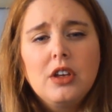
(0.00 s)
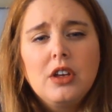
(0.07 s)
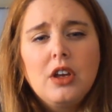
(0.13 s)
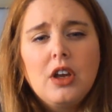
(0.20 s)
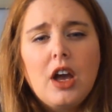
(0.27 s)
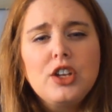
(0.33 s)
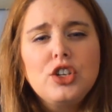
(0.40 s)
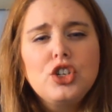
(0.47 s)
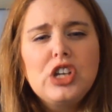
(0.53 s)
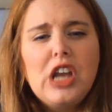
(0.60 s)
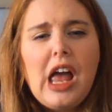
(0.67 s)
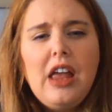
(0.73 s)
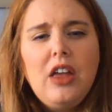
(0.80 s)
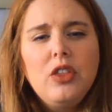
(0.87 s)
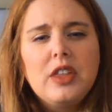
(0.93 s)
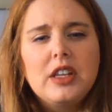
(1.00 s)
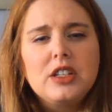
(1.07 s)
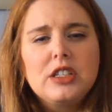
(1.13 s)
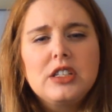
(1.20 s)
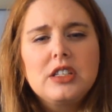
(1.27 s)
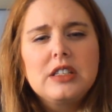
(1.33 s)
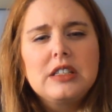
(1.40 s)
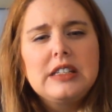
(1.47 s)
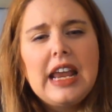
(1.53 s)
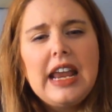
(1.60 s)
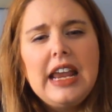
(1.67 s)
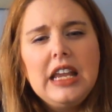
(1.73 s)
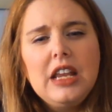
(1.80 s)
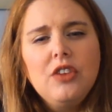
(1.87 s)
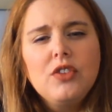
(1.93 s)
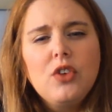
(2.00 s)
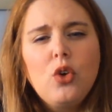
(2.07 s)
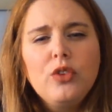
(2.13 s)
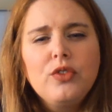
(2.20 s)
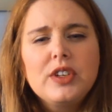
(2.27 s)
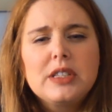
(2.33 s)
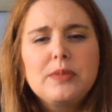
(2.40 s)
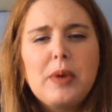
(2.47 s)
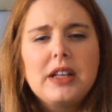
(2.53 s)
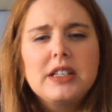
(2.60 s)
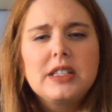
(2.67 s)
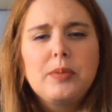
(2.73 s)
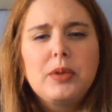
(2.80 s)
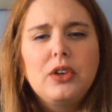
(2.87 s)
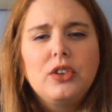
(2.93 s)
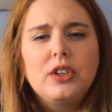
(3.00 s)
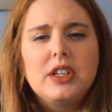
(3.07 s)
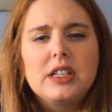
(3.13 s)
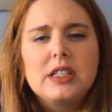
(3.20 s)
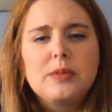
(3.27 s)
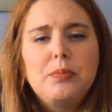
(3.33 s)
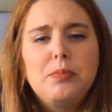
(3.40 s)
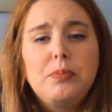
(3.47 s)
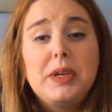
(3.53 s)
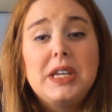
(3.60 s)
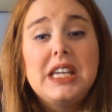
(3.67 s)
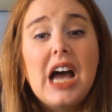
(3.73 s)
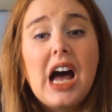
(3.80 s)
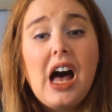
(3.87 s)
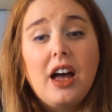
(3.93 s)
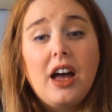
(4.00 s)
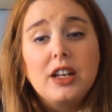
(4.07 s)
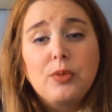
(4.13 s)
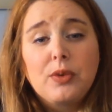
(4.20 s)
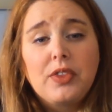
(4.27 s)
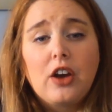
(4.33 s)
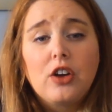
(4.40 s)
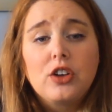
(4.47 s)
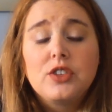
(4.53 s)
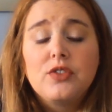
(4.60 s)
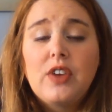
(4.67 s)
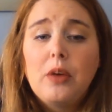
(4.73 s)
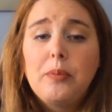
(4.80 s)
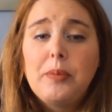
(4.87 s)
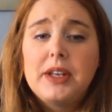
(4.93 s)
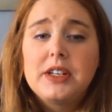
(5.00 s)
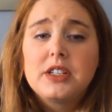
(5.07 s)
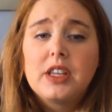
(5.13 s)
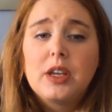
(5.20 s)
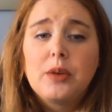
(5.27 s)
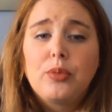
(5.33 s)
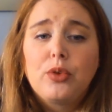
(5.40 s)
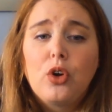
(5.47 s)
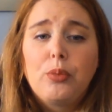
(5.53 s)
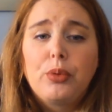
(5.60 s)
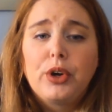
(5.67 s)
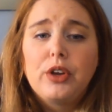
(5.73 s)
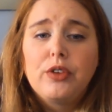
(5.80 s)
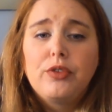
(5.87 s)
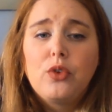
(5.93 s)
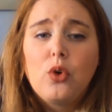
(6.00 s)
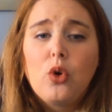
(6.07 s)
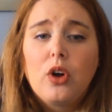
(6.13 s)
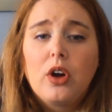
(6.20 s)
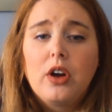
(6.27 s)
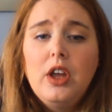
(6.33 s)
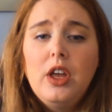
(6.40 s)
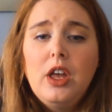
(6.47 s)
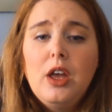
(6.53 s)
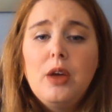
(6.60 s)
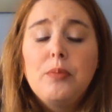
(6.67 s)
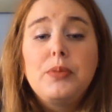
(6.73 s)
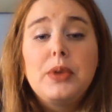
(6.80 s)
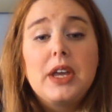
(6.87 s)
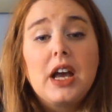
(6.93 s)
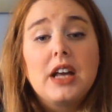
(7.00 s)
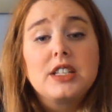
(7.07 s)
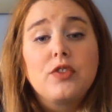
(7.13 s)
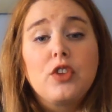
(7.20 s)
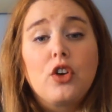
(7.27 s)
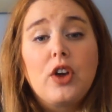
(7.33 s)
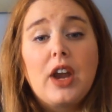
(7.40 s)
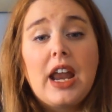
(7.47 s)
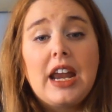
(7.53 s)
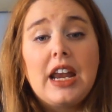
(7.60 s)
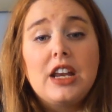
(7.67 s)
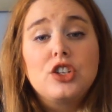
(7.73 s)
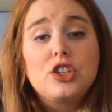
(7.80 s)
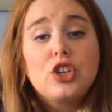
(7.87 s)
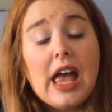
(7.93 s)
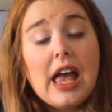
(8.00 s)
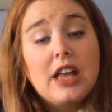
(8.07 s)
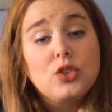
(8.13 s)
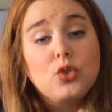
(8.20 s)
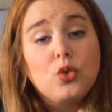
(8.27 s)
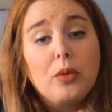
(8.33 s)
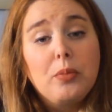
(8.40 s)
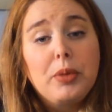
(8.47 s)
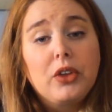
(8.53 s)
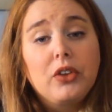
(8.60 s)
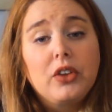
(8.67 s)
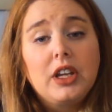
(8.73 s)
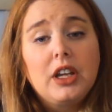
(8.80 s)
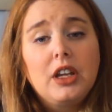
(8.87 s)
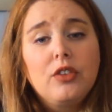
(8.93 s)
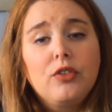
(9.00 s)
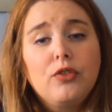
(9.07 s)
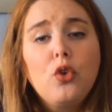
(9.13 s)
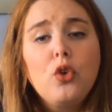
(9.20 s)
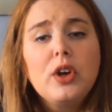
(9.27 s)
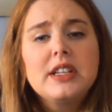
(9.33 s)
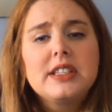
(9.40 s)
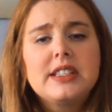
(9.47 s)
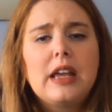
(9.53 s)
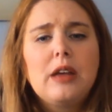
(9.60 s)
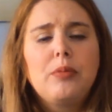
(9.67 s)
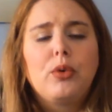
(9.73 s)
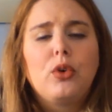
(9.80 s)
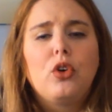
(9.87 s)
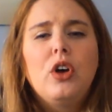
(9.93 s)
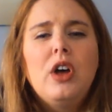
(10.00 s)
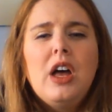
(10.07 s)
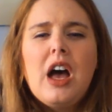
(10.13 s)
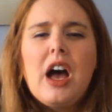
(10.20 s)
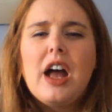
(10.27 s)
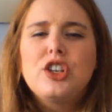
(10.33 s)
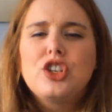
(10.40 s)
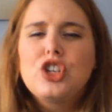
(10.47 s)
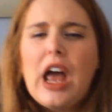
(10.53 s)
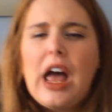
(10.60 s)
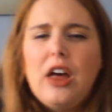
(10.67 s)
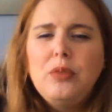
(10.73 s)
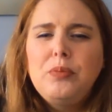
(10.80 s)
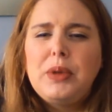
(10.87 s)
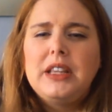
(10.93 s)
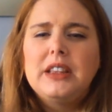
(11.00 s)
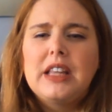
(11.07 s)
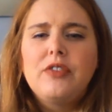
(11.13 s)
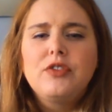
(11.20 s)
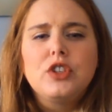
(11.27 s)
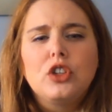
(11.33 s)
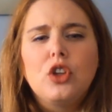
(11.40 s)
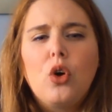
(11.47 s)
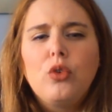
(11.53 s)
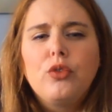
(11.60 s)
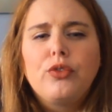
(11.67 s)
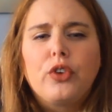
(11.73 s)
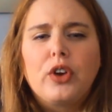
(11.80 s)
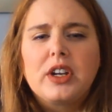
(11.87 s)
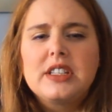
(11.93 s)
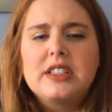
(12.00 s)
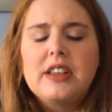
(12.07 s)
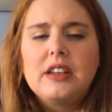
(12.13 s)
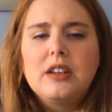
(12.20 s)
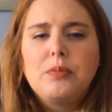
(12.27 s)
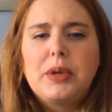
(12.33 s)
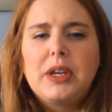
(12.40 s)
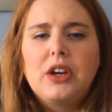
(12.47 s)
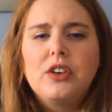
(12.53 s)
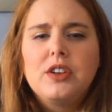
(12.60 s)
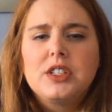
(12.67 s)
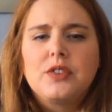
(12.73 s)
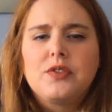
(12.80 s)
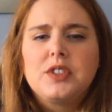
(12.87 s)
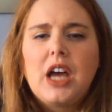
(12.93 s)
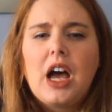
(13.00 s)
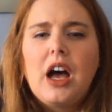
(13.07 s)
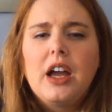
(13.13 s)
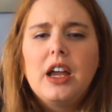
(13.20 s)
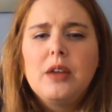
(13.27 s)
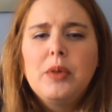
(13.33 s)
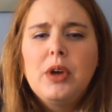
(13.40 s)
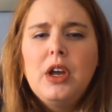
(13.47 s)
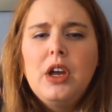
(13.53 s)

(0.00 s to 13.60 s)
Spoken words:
A child that's taking their own responsibilities beyond what they are developmentally appropriate for because of their age and or ability. For example, a child being left alone for extended periods of time